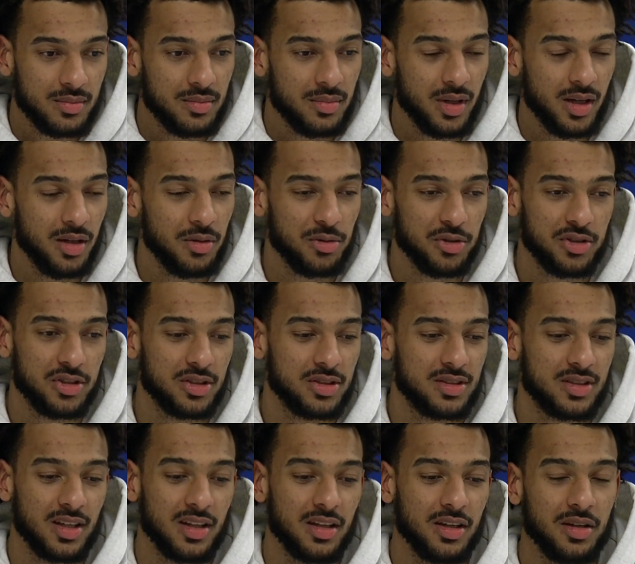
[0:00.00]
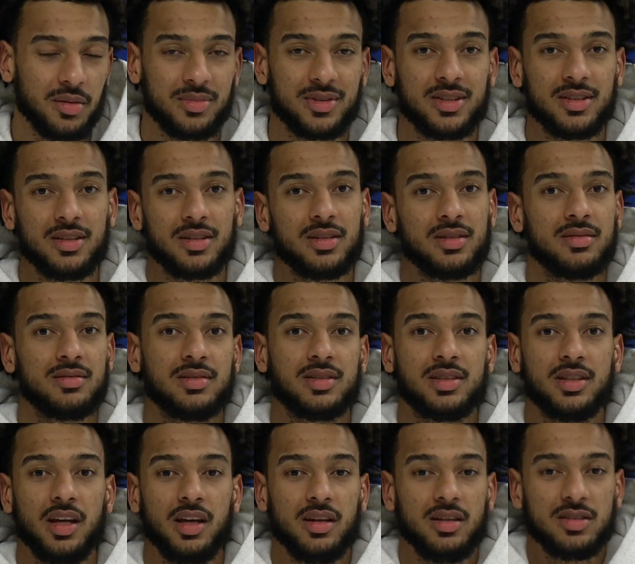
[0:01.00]
Man, we're just telling him to
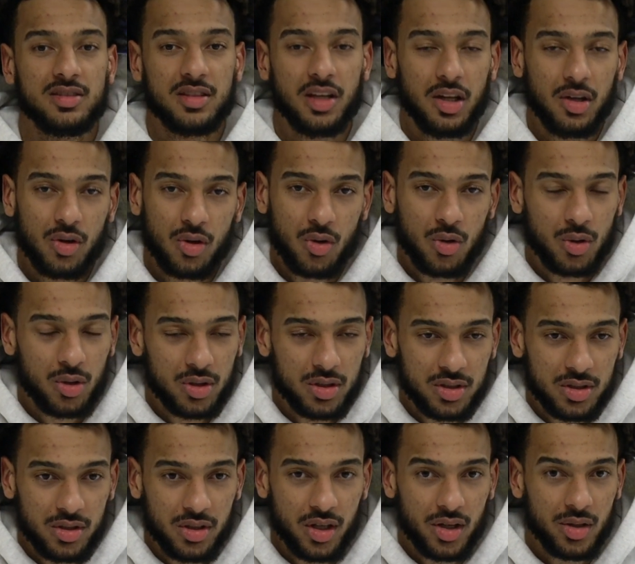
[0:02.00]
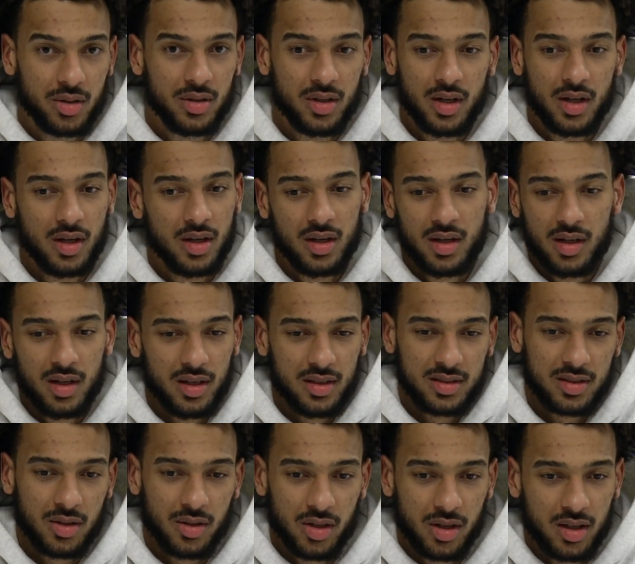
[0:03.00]
stay the course, you know.
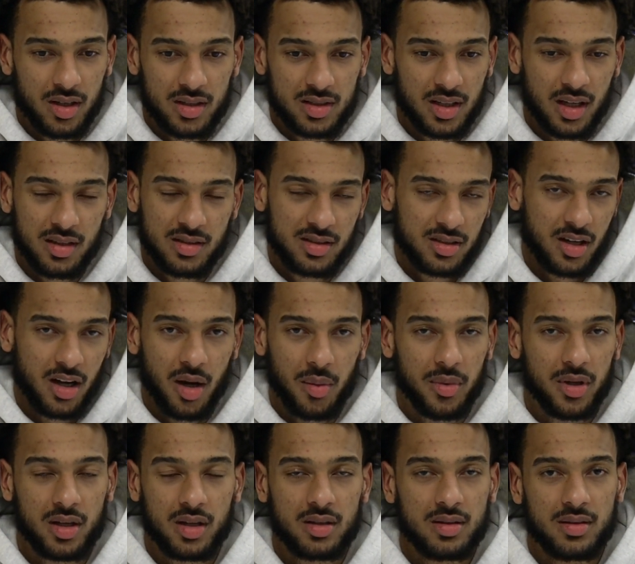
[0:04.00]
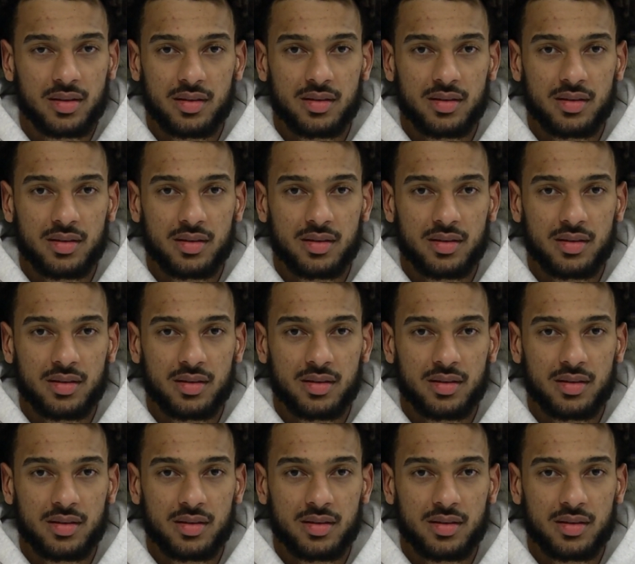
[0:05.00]
It's coming.